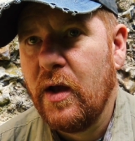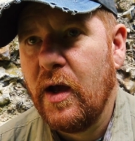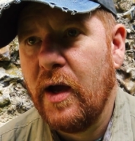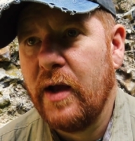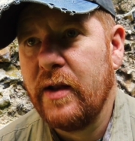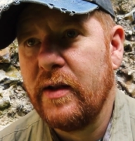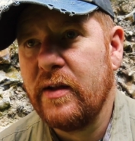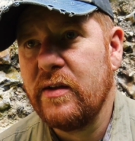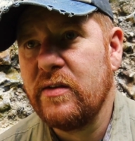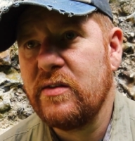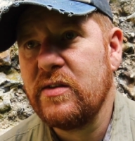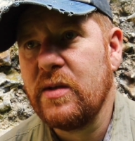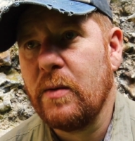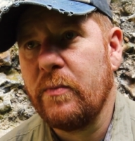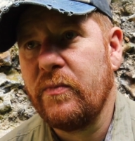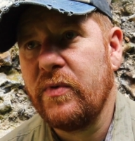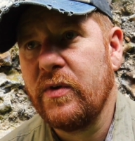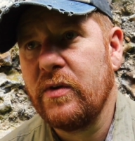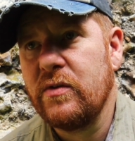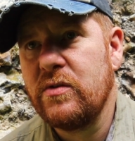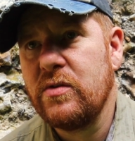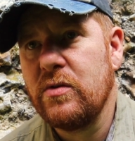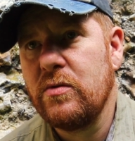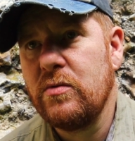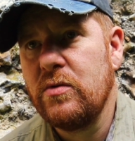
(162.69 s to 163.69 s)
and it's
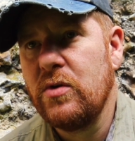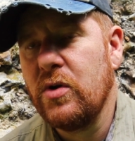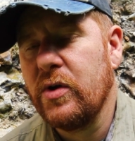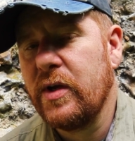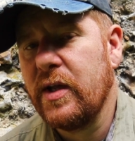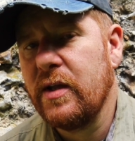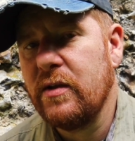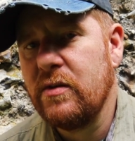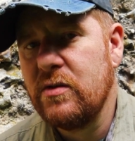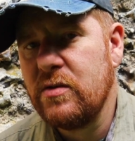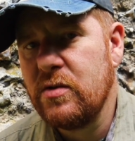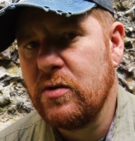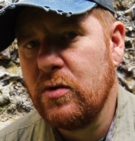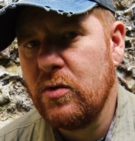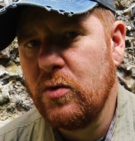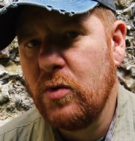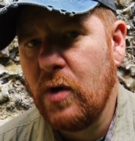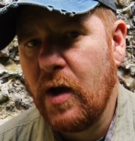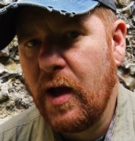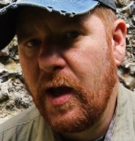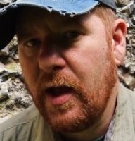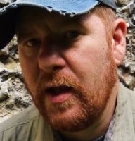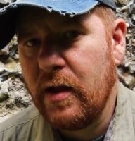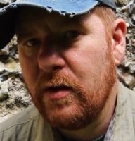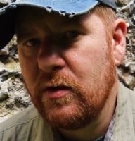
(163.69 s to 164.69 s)
something to look into
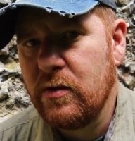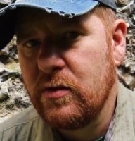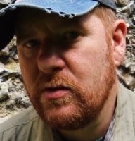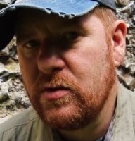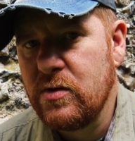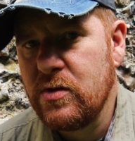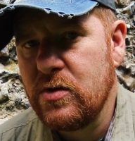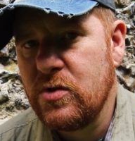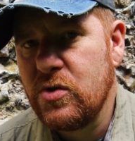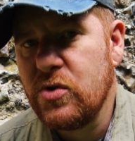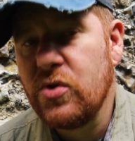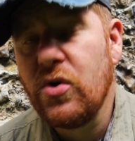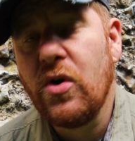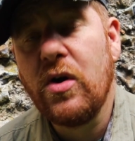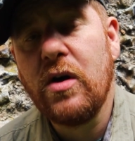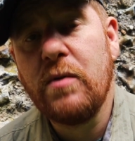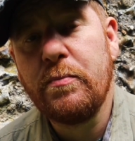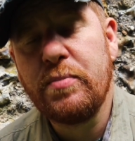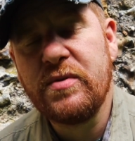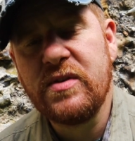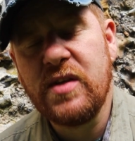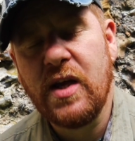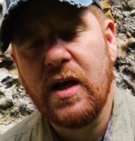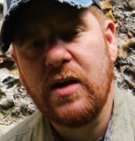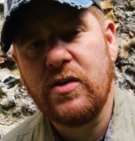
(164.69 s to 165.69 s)
and try and
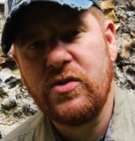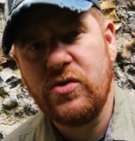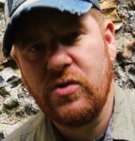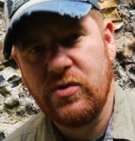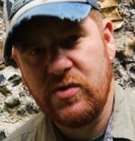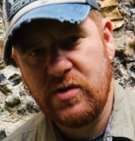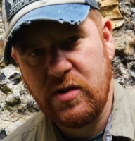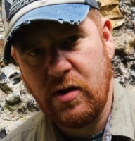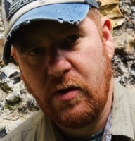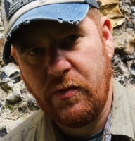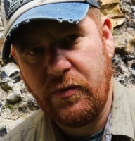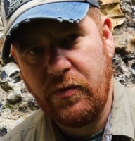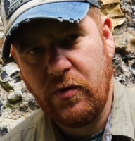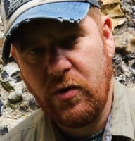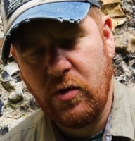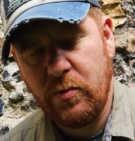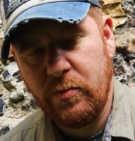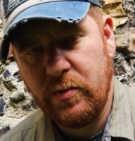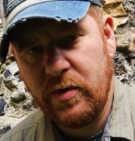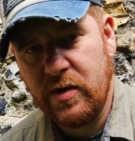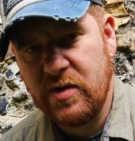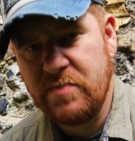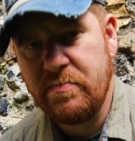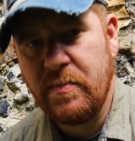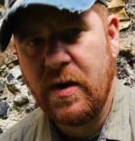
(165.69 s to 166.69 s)
protect yourself
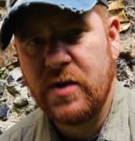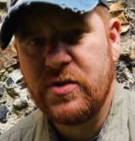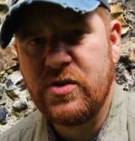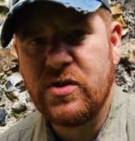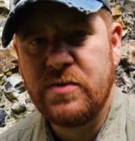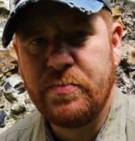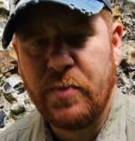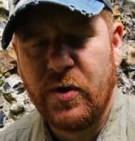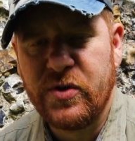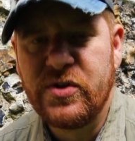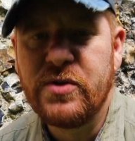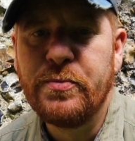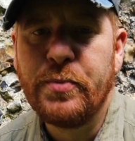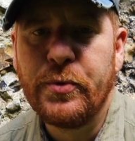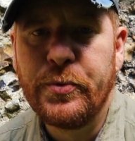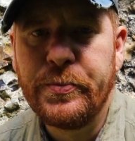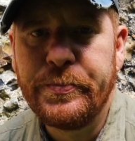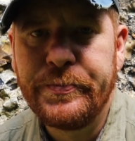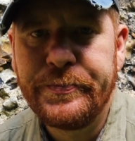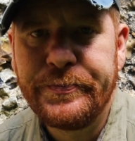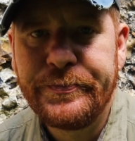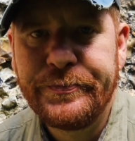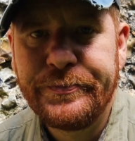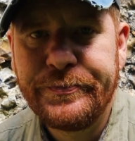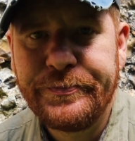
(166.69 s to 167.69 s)
from as much as possible.
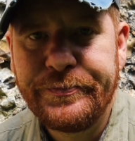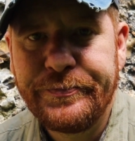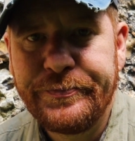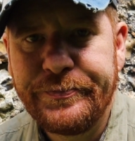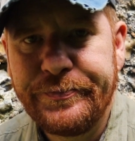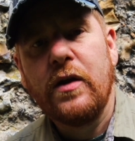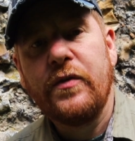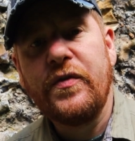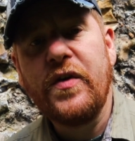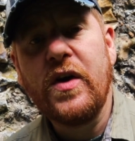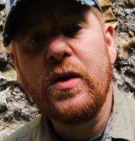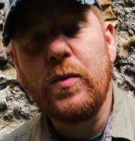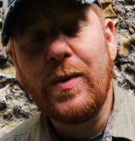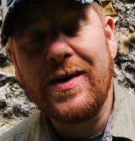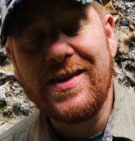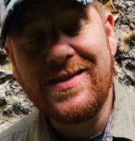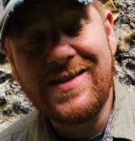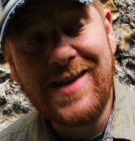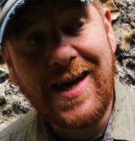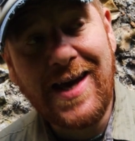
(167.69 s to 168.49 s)
The third one is